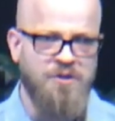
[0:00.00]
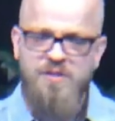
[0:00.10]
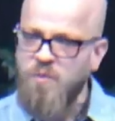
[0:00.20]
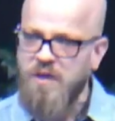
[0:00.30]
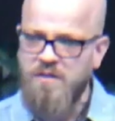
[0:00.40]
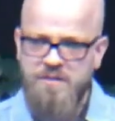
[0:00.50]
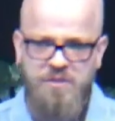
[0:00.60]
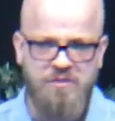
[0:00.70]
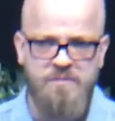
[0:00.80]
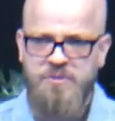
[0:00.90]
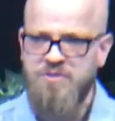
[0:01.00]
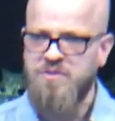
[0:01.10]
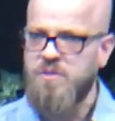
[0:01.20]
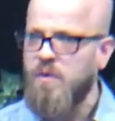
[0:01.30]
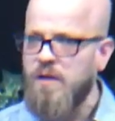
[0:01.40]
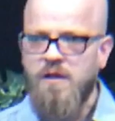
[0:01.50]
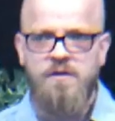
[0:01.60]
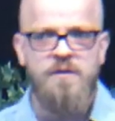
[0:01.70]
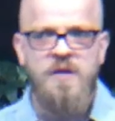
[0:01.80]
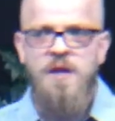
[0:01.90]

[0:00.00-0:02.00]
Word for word: you dwell on the scripture, you dwell on